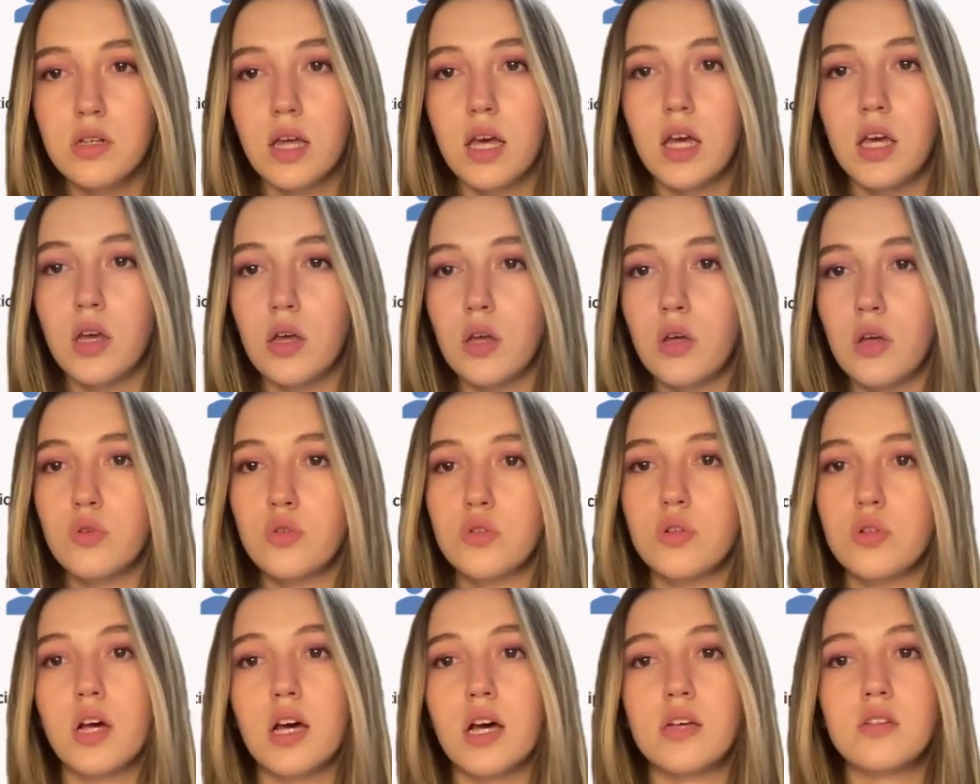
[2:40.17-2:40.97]
They
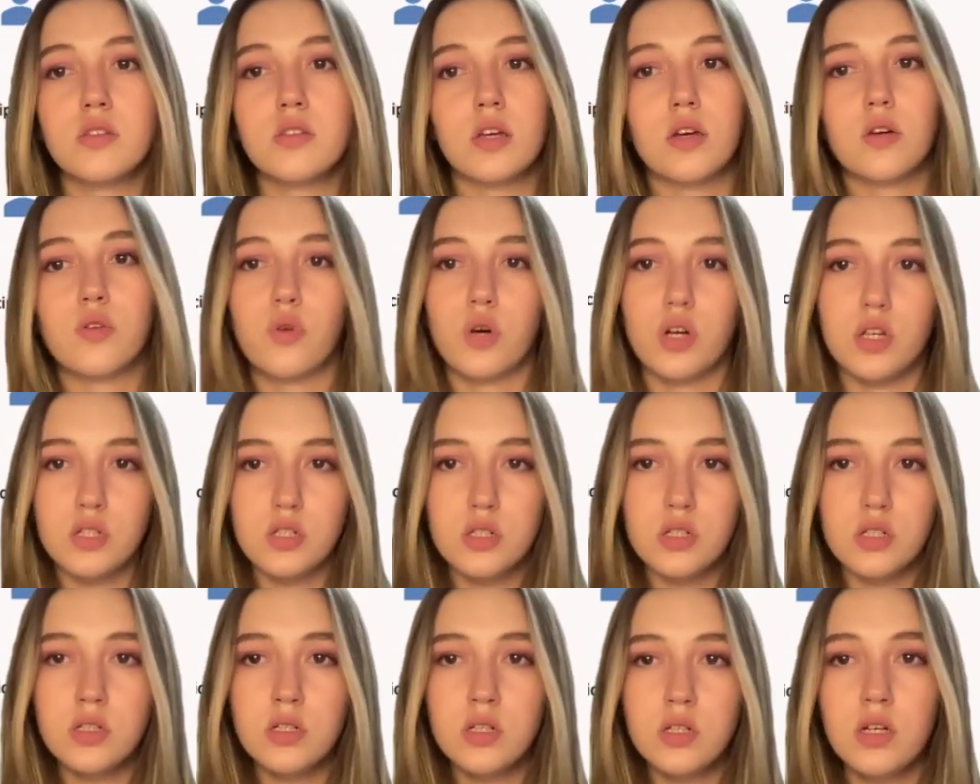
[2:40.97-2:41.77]
usually ask a
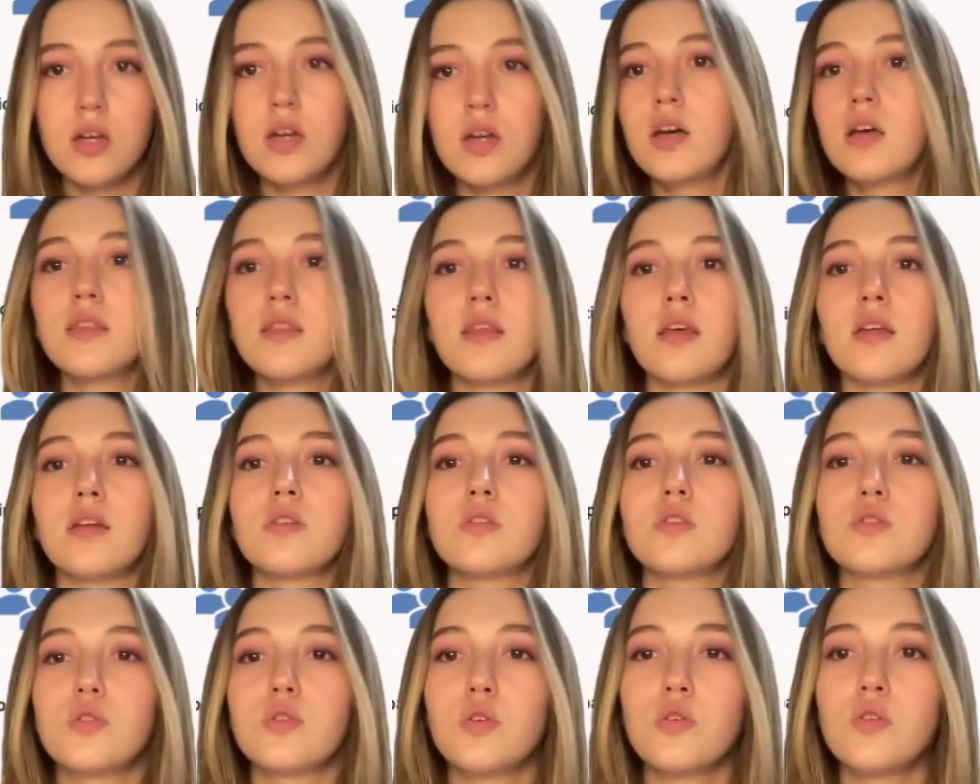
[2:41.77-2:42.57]
question, then
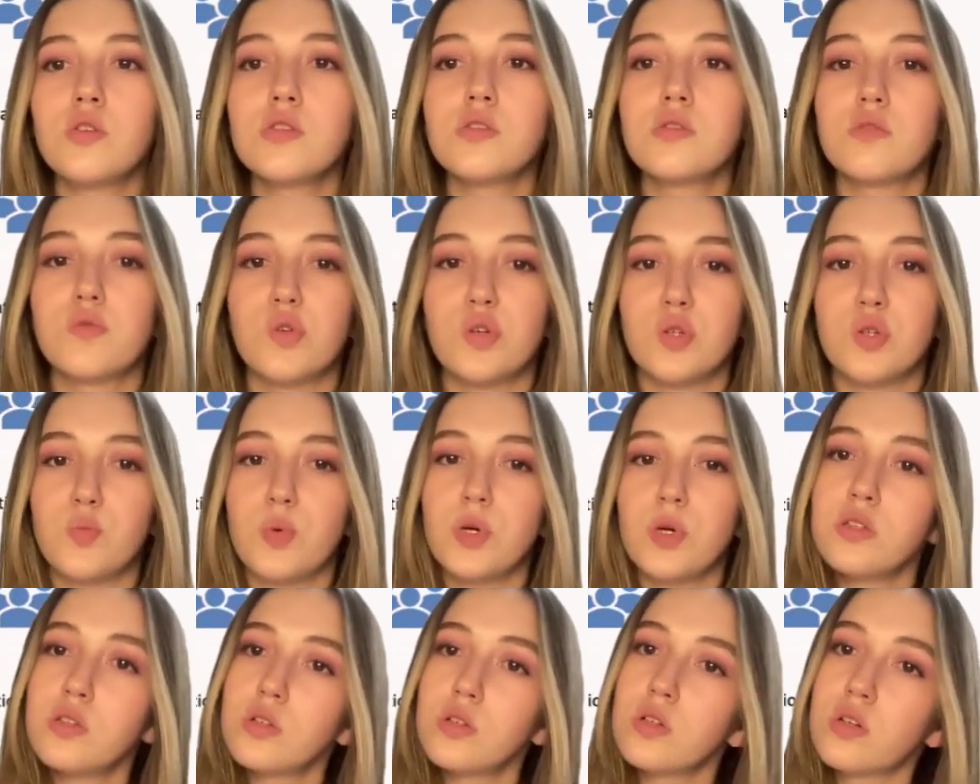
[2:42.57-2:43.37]
the students
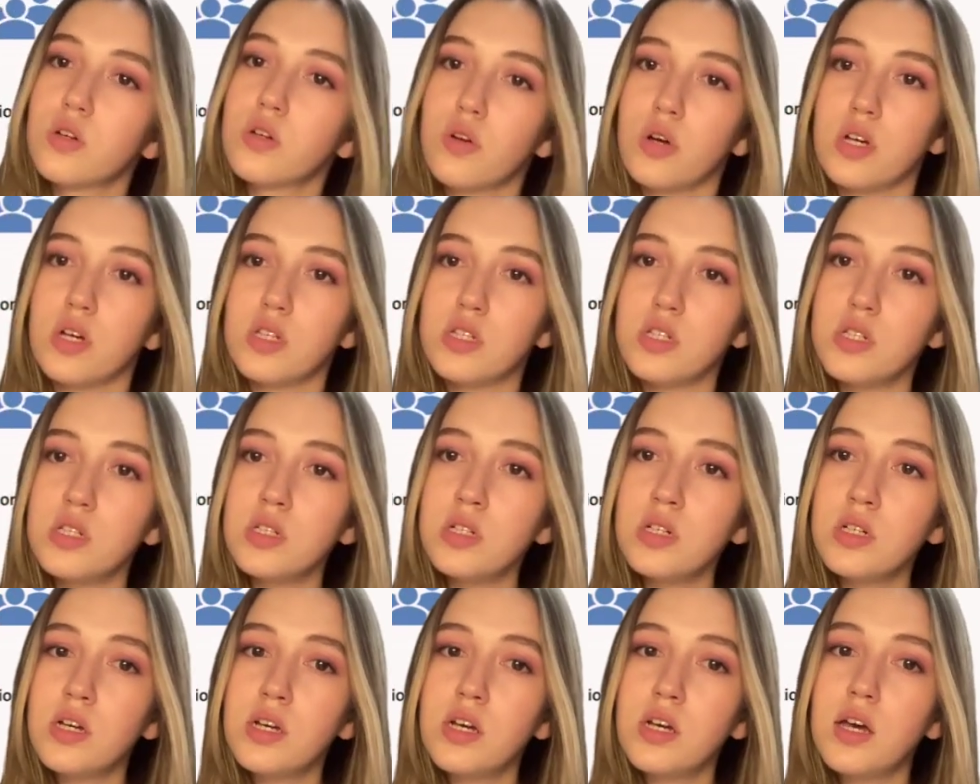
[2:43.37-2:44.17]
respond to the
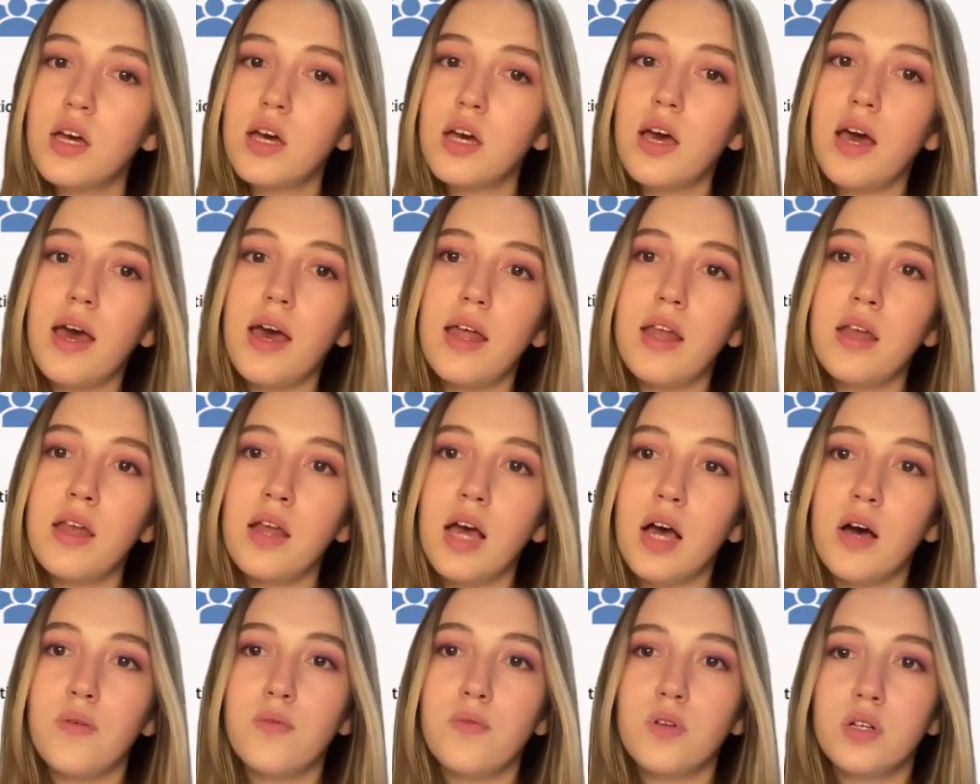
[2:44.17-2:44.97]
question,
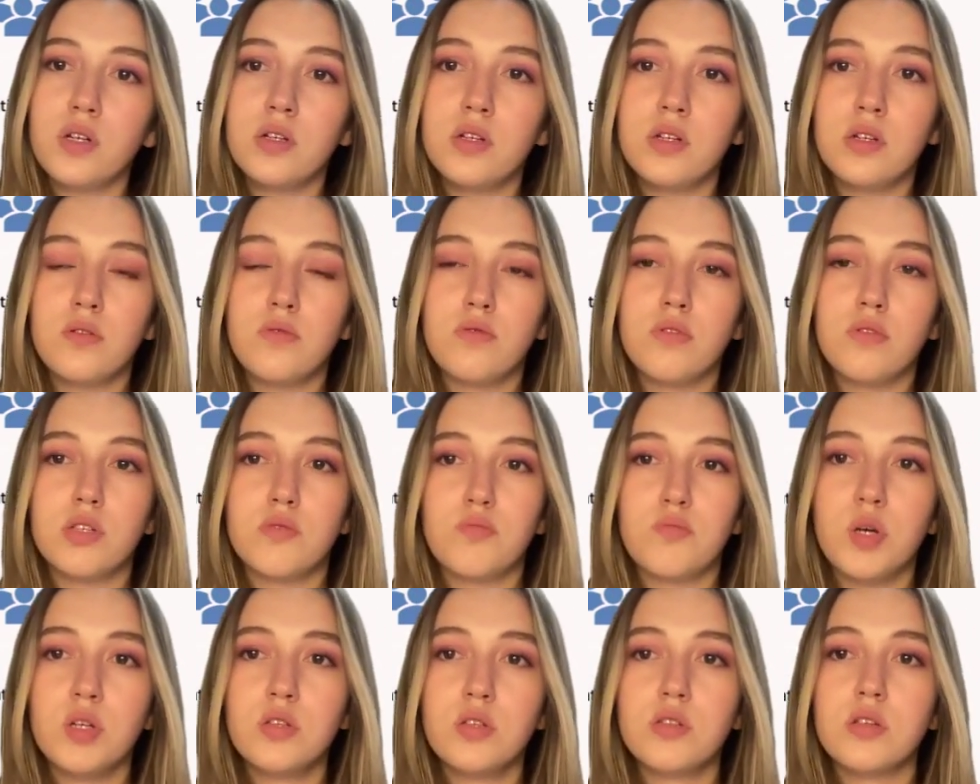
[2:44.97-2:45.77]
and after the
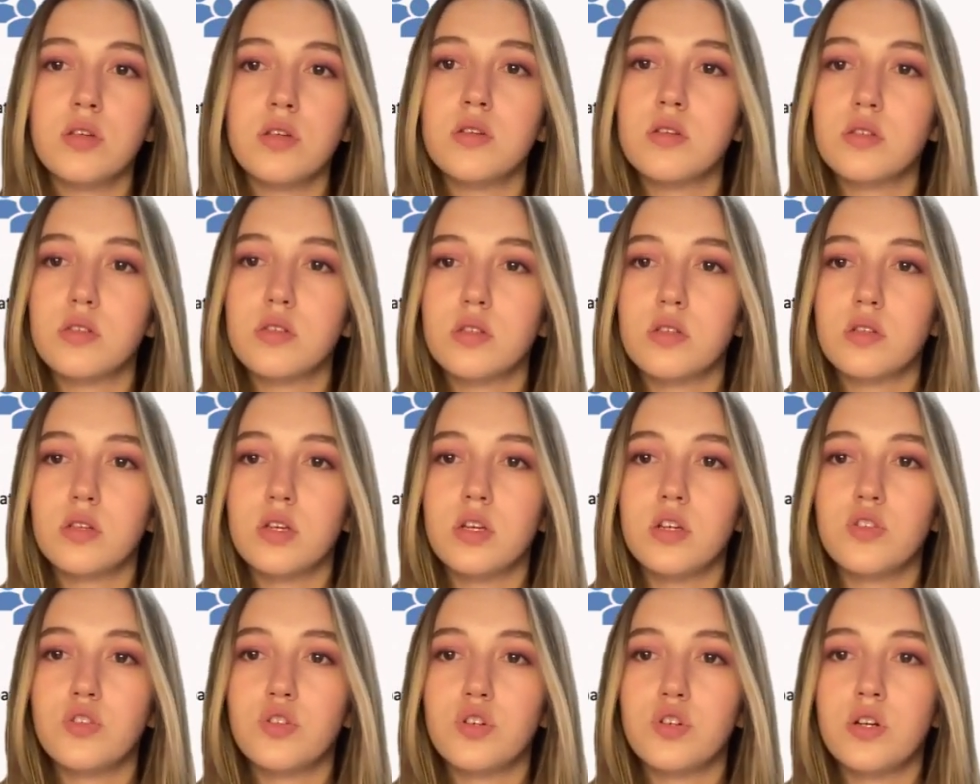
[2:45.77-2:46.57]
responses,
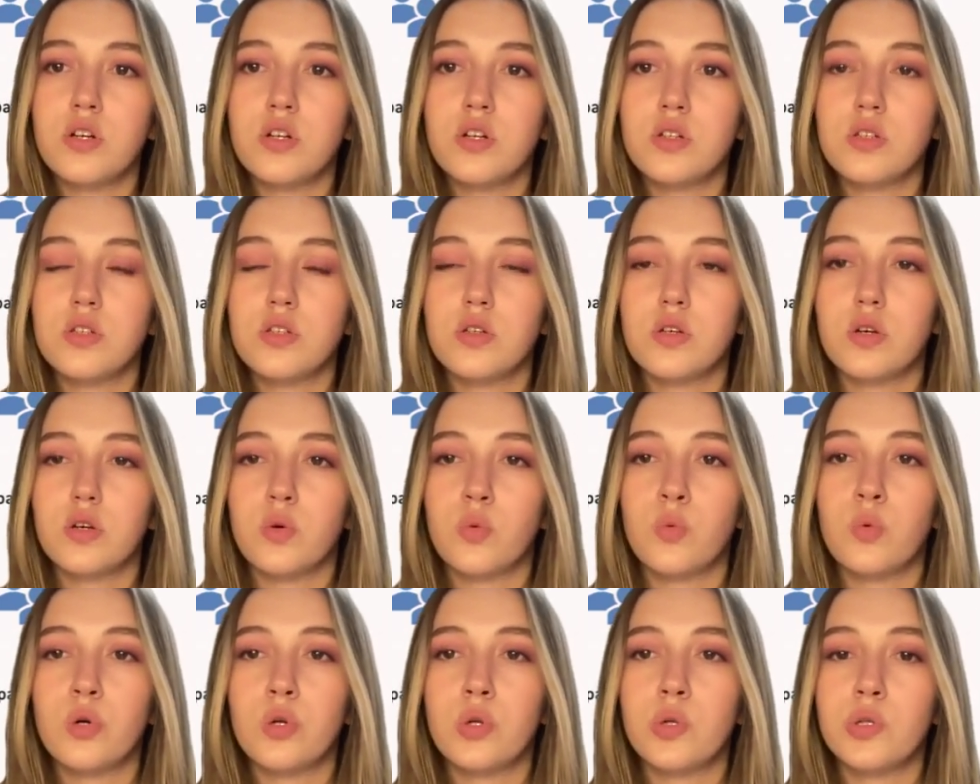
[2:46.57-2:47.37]
teachers
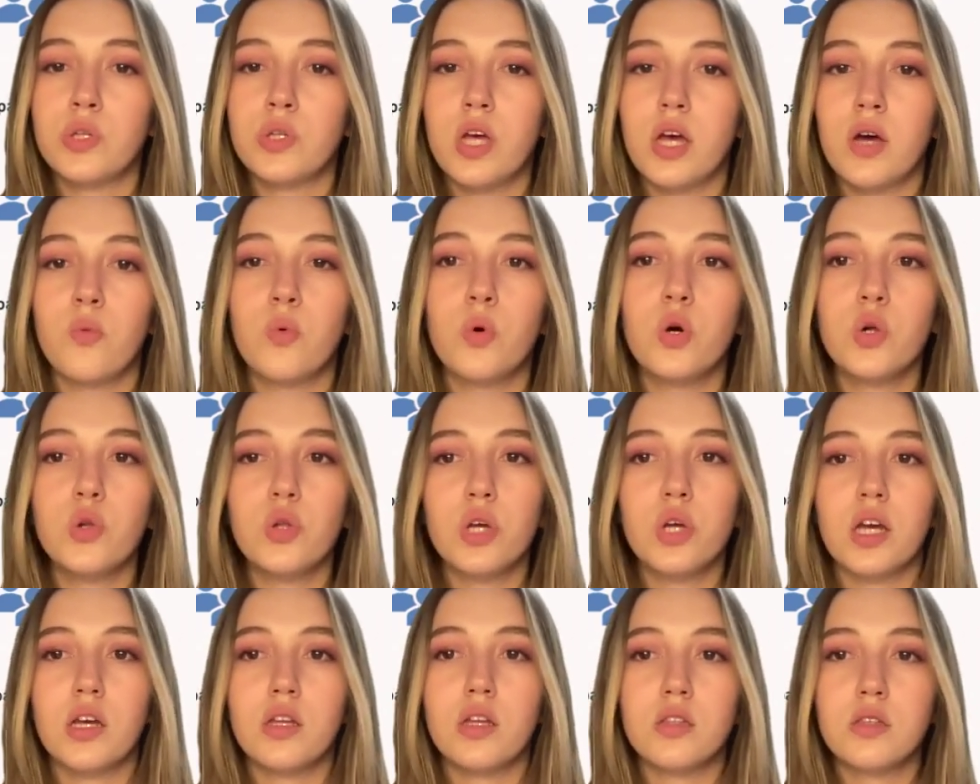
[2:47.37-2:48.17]
will
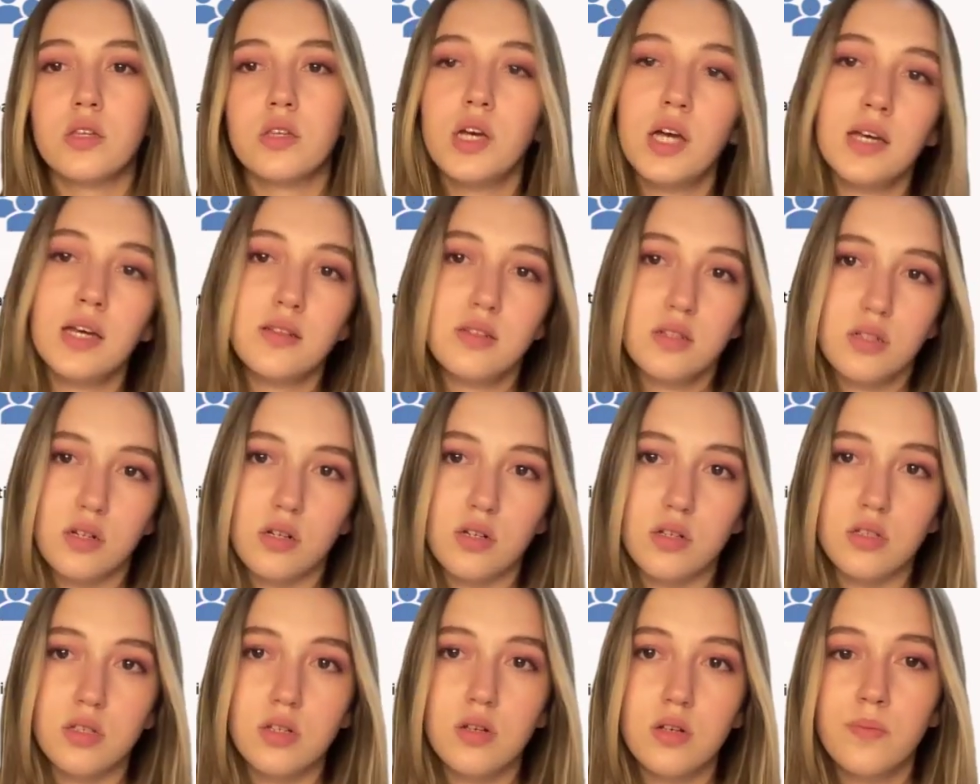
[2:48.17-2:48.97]
evaluate the
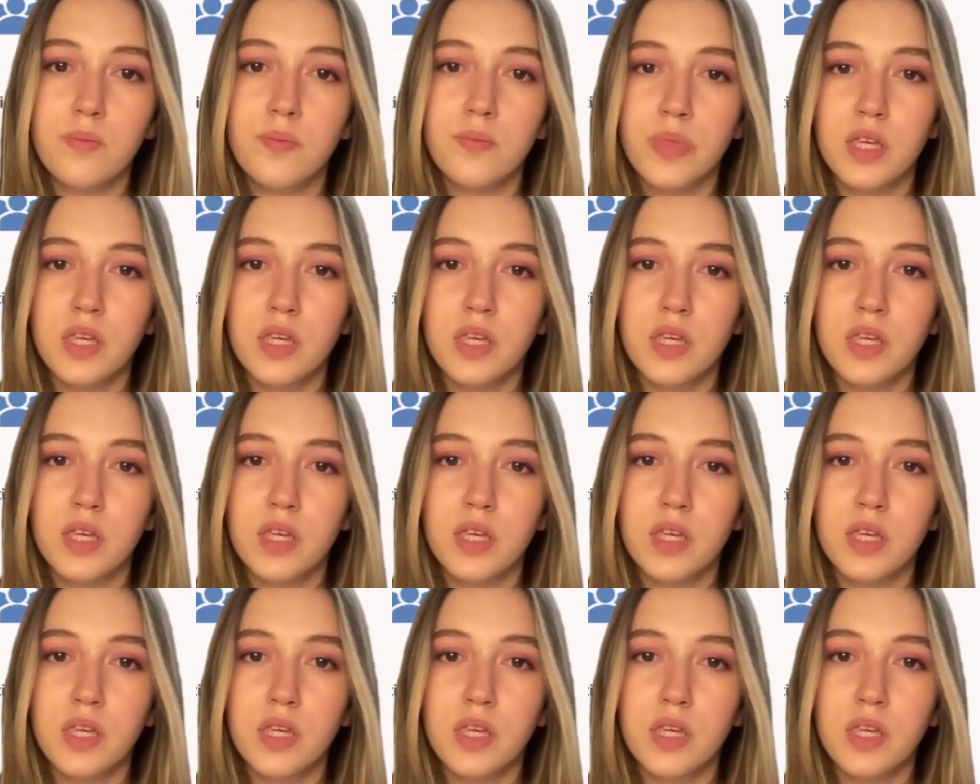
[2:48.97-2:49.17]
answers.